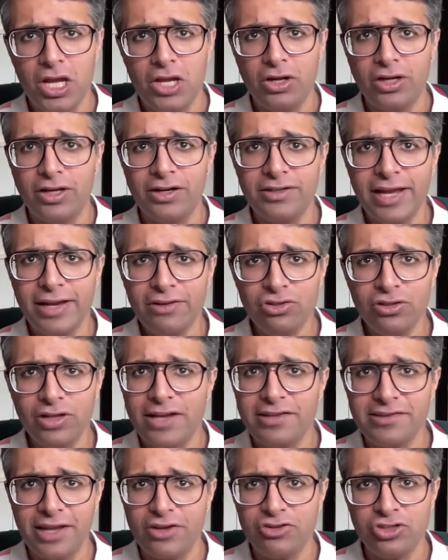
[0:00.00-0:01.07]
Now,
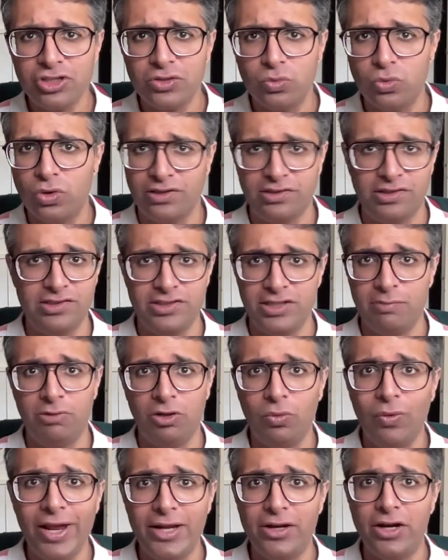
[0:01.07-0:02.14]
contextualization works in a
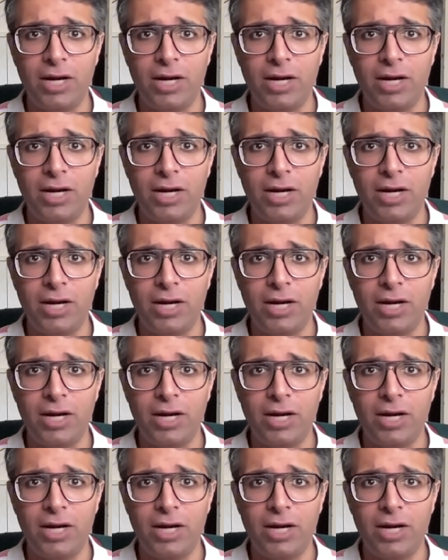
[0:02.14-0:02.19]
similar way.